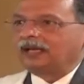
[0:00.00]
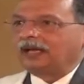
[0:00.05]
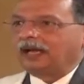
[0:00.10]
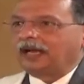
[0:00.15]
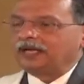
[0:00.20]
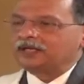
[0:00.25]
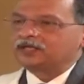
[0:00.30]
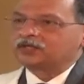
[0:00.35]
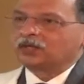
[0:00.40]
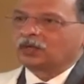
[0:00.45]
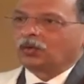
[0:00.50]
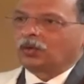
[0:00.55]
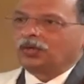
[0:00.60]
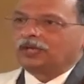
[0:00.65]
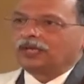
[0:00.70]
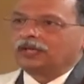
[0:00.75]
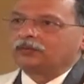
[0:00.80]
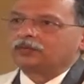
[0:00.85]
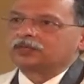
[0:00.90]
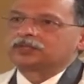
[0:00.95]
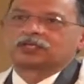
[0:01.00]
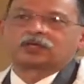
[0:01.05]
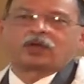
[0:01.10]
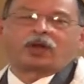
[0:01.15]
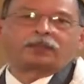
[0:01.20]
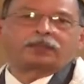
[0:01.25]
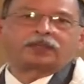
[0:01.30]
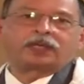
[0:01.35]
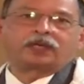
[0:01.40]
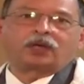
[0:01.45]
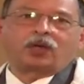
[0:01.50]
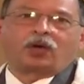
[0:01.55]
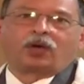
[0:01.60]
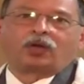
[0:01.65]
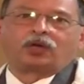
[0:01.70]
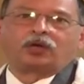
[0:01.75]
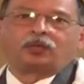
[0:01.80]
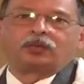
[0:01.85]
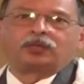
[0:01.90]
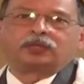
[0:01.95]
it slowly was adopted
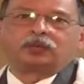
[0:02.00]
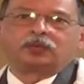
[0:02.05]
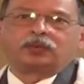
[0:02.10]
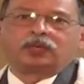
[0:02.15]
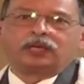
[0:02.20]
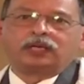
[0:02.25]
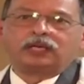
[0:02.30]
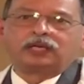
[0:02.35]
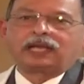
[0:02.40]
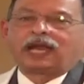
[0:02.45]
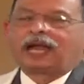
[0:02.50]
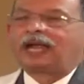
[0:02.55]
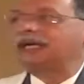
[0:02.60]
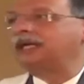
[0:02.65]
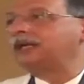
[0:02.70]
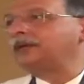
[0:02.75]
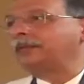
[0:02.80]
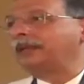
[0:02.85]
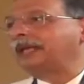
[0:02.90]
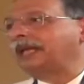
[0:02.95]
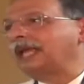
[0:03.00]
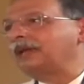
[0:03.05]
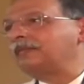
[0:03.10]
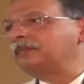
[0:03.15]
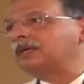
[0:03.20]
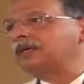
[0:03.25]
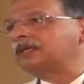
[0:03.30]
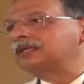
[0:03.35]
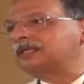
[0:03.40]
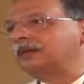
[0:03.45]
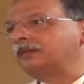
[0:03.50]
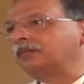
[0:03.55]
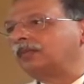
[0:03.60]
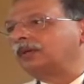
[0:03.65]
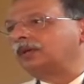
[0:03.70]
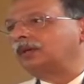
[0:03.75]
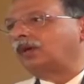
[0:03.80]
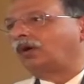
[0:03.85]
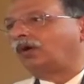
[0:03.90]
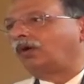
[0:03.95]
all over the world and it became a
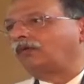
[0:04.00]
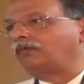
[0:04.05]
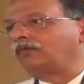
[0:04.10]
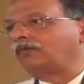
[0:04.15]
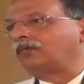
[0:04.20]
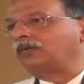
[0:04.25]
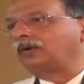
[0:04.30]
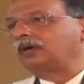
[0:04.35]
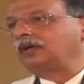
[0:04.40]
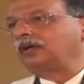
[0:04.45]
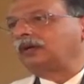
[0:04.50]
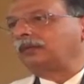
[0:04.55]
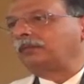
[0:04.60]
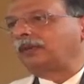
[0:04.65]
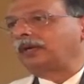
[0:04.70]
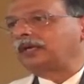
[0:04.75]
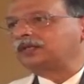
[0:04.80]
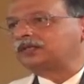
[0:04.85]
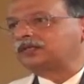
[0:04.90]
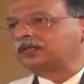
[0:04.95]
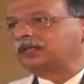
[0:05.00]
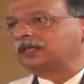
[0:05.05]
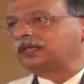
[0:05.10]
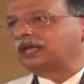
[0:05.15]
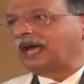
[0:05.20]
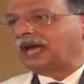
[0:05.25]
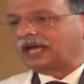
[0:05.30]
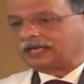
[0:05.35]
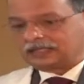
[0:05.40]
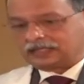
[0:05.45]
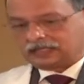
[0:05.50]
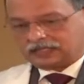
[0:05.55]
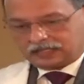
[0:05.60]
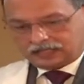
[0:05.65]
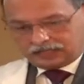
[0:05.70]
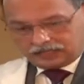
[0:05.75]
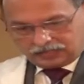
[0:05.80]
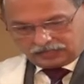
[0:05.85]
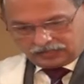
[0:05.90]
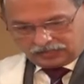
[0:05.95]
symbol of medicine as it
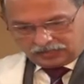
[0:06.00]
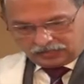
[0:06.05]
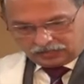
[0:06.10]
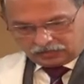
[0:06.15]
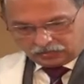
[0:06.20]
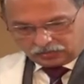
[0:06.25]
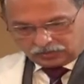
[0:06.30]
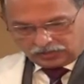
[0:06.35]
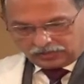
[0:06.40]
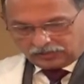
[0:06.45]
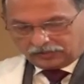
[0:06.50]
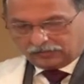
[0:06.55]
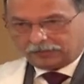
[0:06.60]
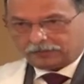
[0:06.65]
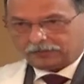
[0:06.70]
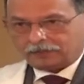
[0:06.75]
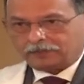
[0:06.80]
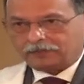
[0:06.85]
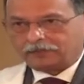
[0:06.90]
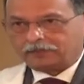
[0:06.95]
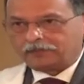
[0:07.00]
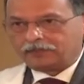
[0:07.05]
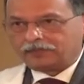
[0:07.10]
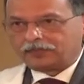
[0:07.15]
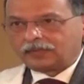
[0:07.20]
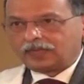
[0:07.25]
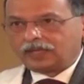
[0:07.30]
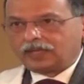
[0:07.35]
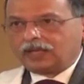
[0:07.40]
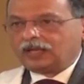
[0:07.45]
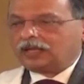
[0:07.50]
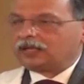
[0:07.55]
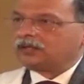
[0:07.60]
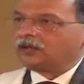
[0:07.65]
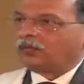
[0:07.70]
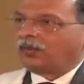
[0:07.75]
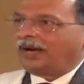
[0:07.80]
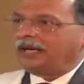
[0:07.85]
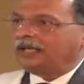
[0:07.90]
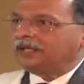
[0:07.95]
is today. The
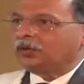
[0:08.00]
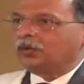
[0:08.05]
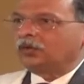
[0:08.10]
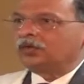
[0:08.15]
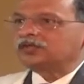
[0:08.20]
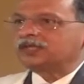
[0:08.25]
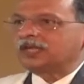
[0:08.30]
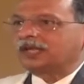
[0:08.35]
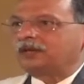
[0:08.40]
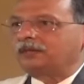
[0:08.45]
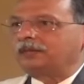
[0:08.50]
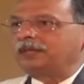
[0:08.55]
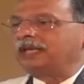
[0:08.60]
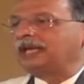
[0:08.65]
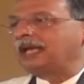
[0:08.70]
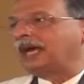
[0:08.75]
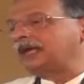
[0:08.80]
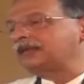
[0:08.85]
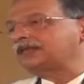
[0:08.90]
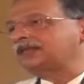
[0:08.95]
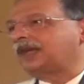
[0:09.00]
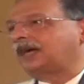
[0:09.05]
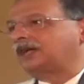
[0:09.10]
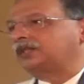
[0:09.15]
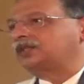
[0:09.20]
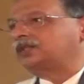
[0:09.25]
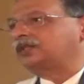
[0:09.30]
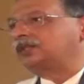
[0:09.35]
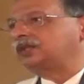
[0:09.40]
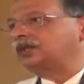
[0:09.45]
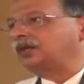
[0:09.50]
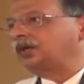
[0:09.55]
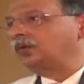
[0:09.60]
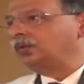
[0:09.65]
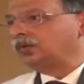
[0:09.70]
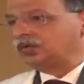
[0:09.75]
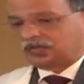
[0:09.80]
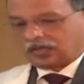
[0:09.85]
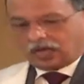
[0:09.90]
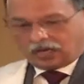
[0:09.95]
white coat ceremony as such
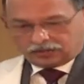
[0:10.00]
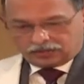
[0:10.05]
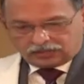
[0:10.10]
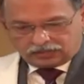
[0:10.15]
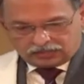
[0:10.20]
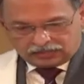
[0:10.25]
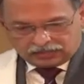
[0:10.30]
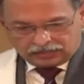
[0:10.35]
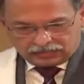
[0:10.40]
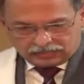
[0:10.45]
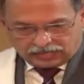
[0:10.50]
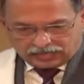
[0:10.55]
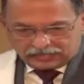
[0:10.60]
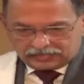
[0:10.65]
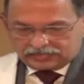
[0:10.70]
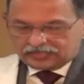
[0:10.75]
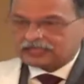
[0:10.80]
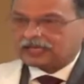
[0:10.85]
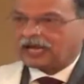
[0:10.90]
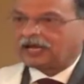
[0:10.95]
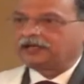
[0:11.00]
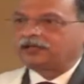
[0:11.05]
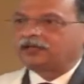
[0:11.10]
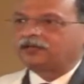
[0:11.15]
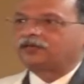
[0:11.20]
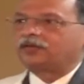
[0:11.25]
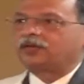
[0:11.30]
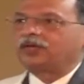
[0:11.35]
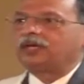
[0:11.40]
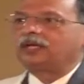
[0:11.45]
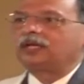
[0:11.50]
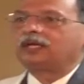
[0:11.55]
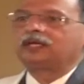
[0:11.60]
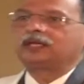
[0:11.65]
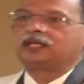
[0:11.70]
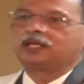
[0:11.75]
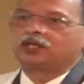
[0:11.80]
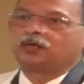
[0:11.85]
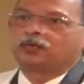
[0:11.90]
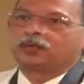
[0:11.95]
was started in 1993
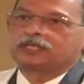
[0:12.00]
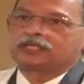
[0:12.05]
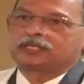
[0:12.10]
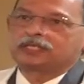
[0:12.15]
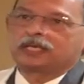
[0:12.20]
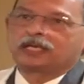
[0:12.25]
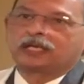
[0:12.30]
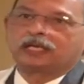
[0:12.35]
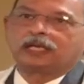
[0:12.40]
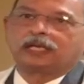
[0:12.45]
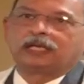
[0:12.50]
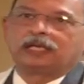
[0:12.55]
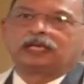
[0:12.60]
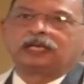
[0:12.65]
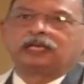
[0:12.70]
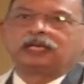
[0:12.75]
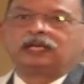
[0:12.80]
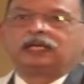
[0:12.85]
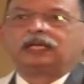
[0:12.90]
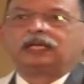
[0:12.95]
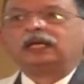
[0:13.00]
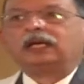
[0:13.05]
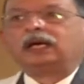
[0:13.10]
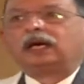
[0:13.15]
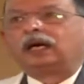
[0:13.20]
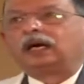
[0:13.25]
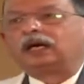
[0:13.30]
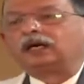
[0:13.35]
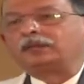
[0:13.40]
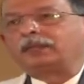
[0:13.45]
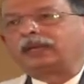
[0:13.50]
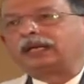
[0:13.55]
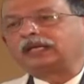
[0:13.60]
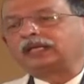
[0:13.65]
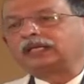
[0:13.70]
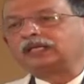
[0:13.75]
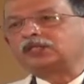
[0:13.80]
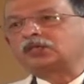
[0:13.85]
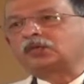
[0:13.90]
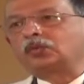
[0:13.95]
in USA in a
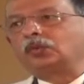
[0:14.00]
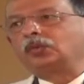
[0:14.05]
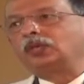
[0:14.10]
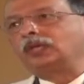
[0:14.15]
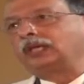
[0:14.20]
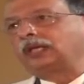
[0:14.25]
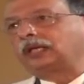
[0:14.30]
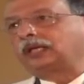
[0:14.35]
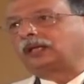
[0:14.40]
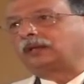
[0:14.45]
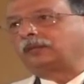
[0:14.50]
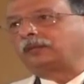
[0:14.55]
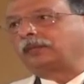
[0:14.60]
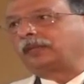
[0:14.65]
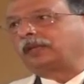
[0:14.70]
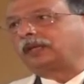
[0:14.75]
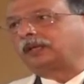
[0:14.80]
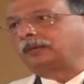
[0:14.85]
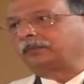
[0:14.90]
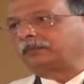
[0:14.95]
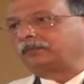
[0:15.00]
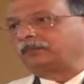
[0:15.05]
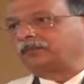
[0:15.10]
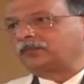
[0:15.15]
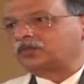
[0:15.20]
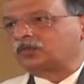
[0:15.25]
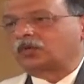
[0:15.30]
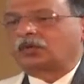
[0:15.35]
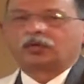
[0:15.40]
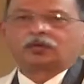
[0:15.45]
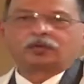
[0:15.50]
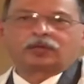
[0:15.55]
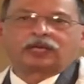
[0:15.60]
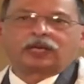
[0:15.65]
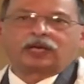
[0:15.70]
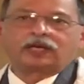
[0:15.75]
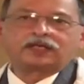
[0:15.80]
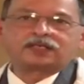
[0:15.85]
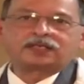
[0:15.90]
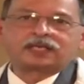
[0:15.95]
medical school in Columbia. So you can
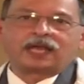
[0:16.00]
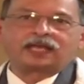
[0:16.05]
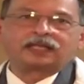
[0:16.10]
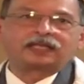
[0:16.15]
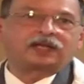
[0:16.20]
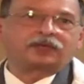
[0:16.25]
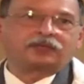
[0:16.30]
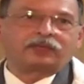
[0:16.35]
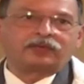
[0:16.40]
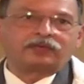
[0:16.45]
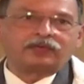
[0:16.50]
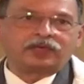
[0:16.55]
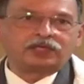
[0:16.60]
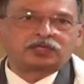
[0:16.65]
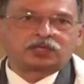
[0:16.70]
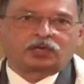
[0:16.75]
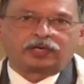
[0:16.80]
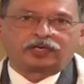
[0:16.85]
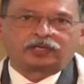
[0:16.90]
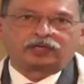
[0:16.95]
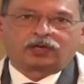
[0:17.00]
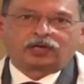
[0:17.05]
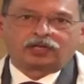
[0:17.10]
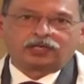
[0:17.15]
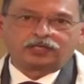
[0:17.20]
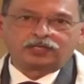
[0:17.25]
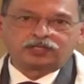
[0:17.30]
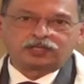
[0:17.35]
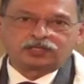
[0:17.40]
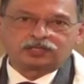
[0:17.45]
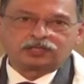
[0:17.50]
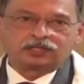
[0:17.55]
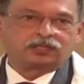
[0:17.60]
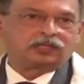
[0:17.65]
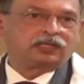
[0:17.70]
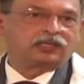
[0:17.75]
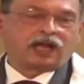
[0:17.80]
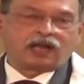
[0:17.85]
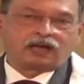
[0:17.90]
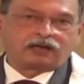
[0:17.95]
understand that when we joined college
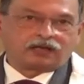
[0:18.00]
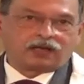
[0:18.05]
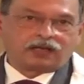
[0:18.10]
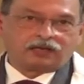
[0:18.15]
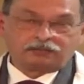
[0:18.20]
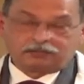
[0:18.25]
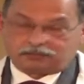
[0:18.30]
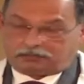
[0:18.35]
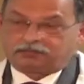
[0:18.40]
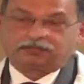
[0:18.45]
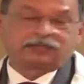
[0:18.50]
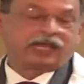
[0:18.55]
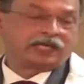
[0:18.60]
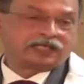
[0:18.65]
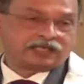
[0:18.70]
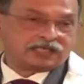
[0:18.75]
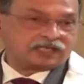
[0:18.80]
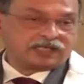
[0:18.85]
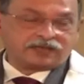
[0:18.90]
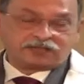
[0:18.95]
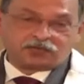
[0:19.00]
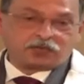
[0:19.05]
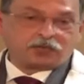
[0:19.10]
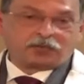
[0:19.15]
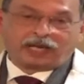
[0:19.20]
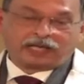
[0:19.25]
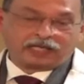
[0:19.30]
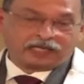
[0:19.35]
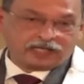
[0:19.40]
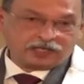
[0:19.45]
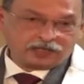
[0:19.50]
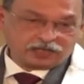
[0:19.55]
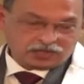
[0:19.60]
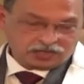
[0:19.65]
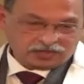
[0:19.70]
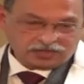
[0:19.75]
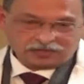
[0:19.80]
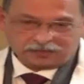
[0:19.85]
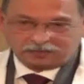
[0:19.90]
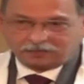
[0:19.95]
in our time, that just gives you my age,
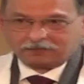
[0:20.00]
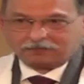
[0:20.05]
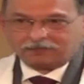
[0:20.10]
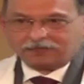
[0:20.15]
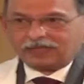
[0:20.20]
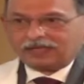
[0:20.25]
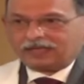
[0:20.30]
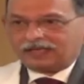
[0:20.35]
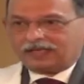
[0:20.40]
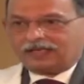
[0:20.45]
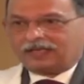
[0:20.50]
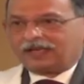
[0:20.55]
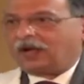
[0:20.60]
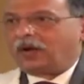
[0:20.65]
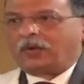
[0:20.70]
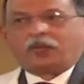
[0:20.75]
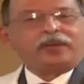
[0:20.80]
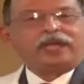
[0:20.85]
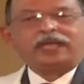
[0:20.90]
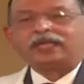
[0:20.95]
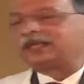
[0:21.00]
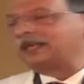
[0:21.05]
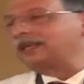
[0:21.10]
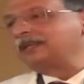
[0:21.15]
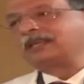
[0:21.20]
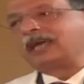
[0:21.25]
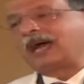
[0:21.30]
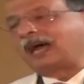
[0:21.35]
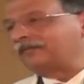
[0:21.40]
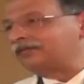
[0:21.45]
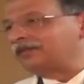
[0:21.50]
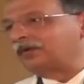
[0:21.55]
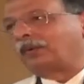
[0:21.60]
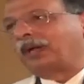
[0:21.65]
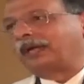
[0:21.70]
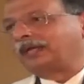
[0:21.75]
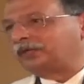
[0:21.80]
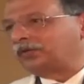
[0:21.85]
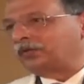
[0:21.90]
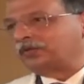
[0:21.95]
we didn't have the
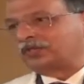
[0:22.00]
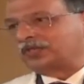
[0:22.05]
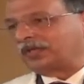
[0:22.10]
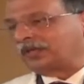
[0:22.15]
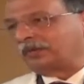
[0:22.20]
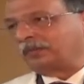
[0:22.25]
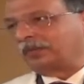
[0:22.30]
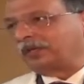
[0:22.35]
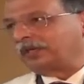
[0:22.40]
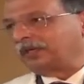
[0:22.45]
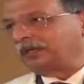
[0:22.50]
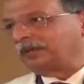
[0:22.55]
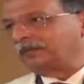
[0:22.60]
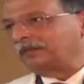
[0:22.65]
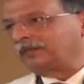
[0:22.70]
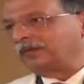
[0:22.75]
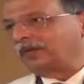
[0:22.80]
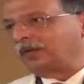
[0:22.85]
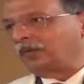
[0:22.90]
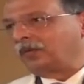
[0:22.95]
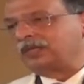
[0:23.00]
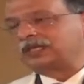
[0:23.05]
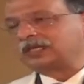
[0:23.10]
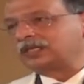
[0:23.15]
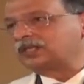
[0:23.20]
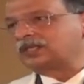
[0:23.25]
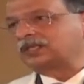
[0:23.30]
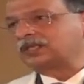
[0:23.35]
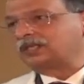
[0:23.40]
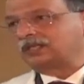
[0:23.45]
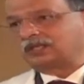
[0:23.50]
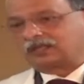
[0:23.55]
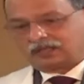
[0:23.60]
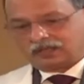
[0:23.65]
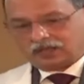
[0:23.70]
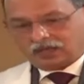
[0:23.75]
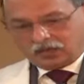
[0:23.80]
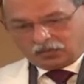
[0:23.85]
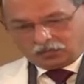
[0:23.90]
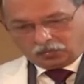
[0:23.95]
white coat ceremony. We just
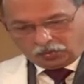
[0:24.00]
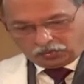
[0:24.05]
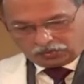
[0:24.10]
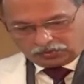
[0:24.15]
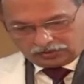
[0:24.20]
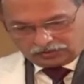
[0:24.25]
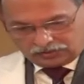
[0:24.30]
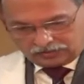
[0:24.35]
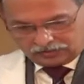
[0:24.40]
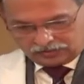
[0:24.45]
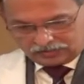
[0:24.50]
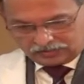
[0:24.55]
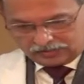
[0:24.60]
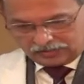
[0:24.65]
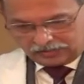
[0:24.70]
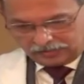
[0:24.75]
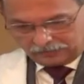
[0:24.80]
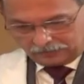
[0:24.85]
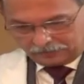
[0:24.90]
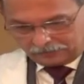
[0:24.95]
wore the, this thing.